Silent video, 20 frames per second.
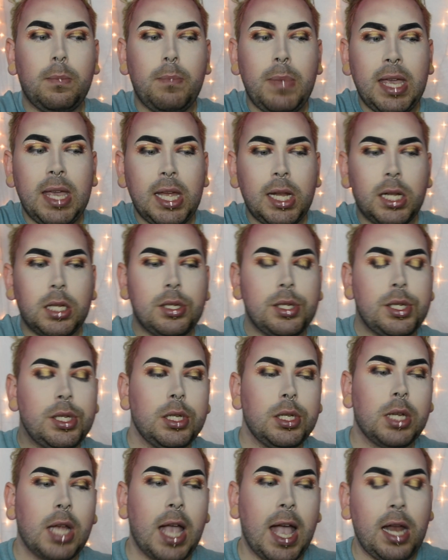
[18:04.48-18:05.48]

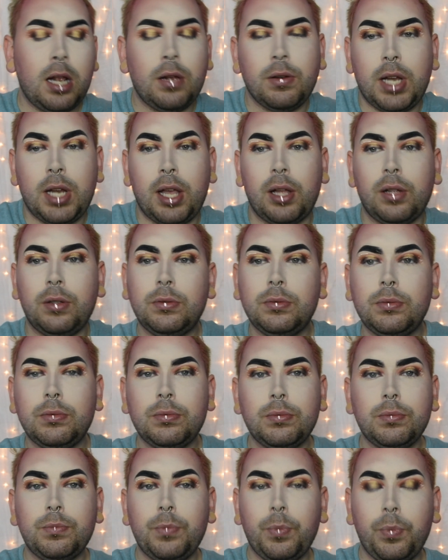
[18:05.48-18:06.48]
Bitch. I don't know.
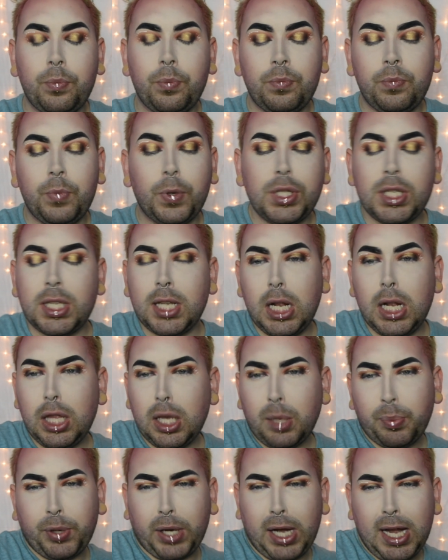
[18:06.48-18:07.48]
We're just going to
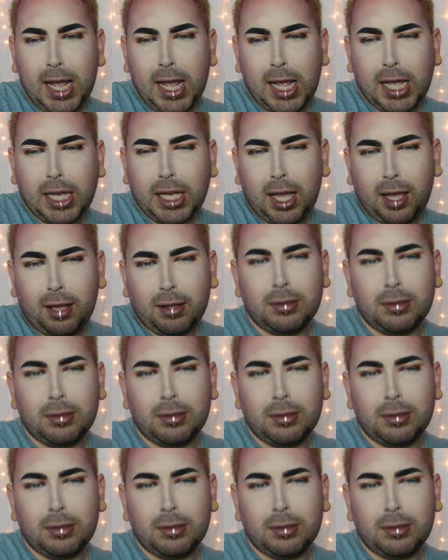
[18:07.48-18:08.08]
look pretty.